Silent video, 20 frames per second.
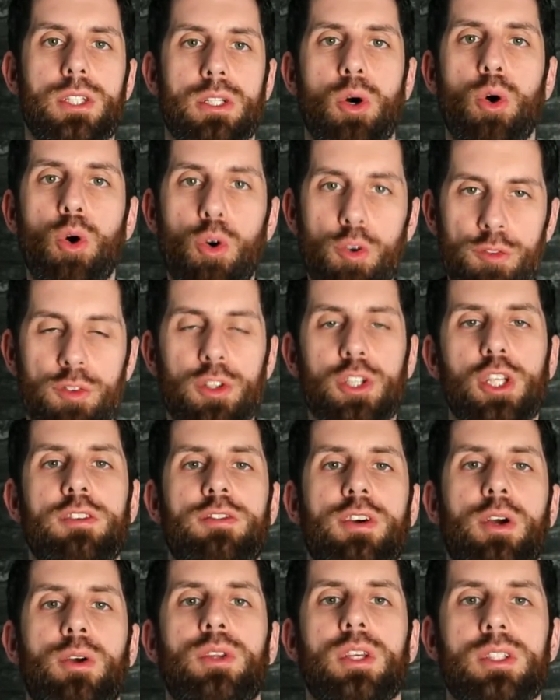and hopefully you
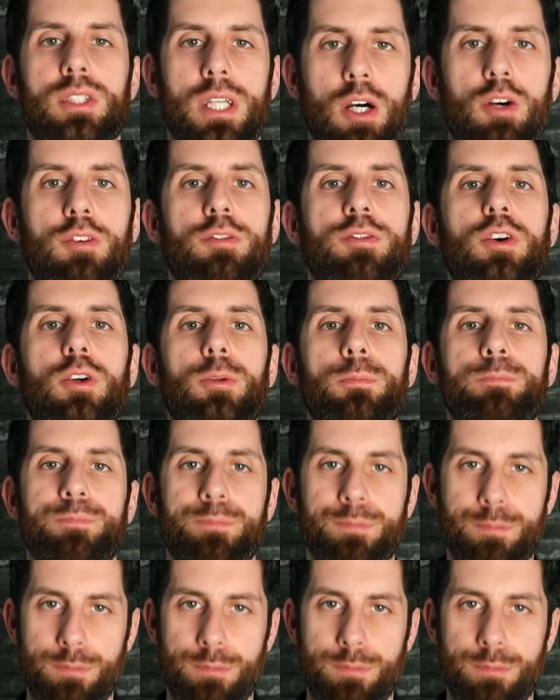found this helpful.